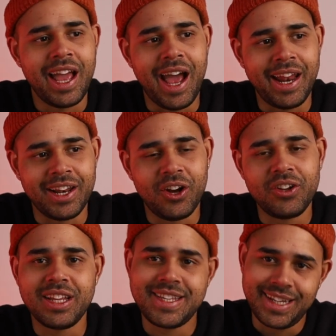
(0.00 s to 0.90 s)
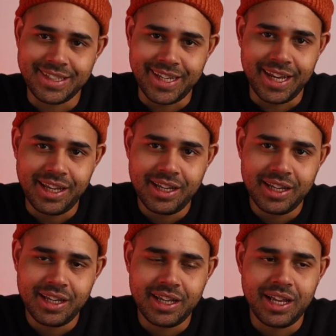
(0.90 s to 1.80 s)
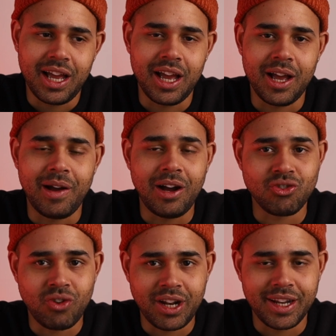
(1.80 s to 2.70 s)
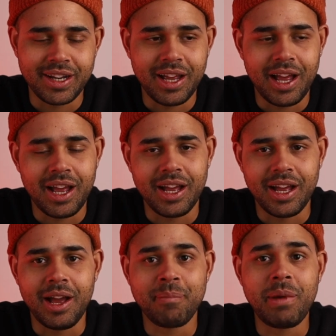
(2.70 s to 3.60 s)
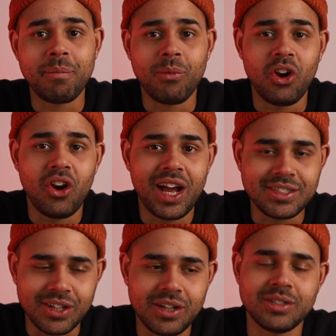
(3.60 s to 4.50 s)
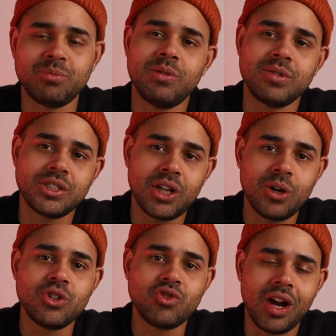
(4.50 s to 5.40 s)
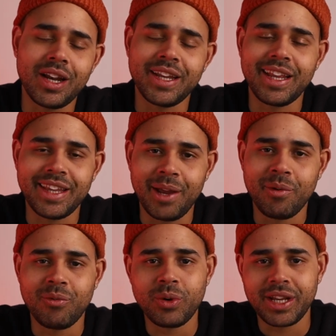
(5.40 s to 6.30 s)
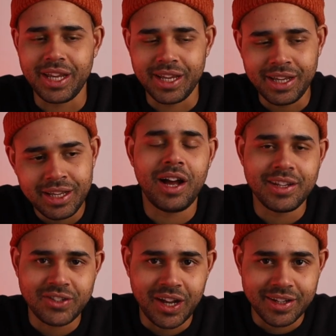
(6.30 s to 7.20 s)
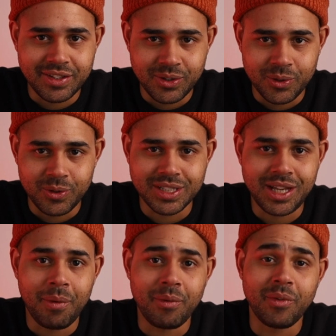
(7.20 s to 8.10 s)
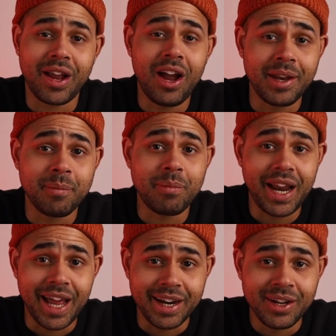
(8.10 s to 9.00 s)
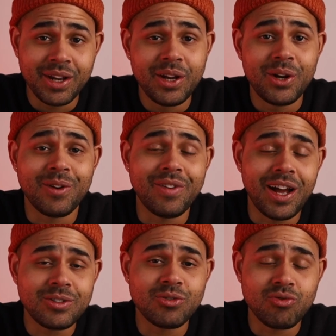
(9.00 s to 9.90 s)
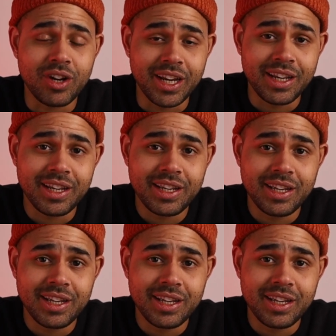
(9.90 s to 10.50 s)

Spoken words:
And then on the second day, I was running a bit more lighter because we were so struggling that day with all the gear. I decided to do is come up with a cunning plan of how to rig